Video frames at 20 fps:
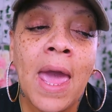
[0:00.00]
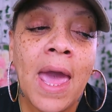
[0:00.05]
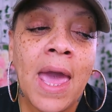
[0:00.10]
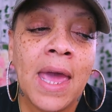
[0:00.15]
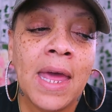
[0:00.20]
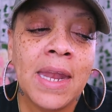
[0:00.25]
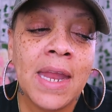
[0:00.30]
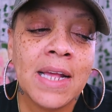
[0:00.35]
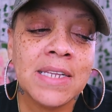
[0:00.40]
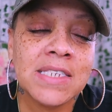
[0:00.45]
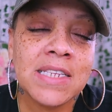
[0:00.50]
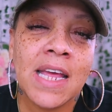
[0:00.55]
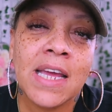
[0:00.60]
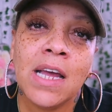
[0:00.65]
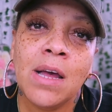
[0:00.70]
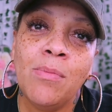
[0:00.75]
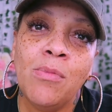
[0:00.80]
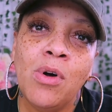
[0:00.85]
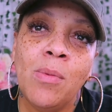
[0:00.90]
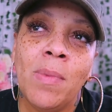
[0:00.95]
And that's
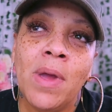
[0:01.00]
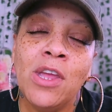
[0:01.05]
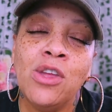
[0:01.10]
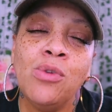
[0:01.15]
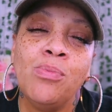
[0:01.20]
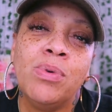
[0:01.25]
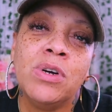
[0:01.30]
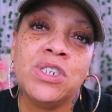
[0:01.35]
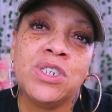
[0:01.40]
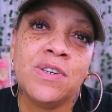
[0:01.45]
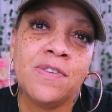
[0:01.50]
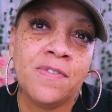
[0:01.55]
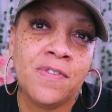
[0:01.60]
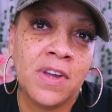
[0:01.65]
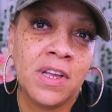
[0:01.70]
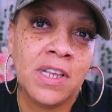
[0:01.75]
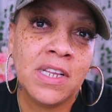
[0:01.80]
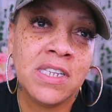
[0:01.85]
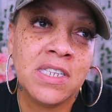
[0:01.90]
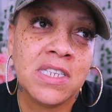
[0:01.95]
like, come on, man, you put your
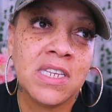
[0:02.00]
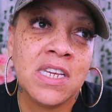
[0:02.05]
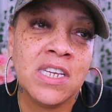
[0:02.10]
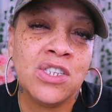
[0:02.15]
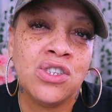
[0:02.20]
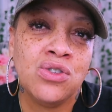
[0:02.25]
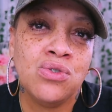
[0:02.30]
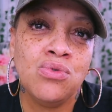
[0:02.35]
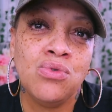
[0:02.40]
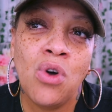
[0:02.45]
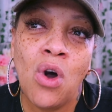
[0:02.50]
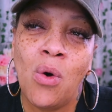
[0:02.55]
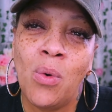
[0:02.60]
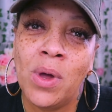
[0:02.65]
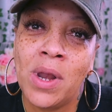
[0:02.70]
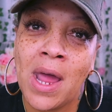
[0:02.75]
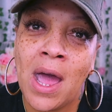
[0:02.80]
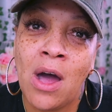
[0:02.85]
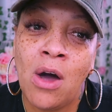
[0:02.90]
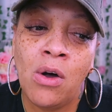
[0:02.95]
feelings into
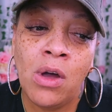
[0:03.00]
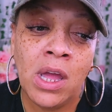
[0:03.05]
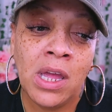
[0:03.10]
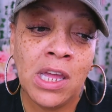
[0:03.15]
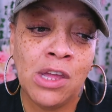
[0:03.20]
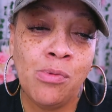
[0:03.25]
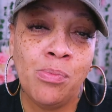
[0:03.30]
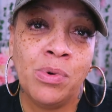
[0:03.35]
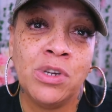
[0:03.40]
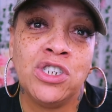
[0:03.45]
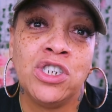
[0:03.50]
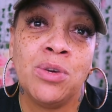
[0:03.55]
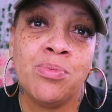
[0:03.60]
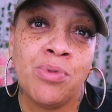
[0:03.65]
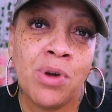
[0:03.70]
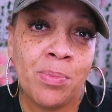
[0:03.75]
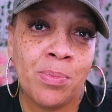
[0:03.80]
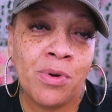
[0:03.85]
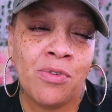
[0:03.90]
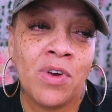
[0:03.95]
going out and you put your
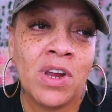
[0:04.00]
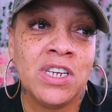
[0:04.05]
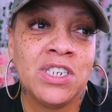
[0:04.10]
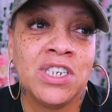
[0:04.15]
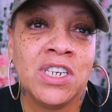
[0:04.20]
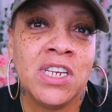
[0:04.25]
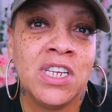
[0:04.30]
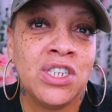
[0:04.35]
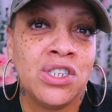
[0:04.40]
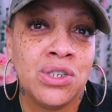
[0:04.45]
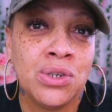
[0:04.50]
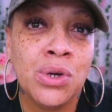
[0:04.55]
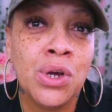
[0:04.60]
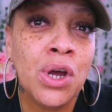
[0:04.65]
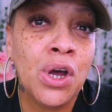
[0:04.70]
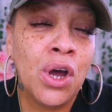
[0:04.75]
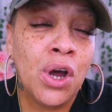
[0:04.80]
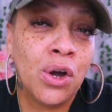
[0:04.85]
preparation into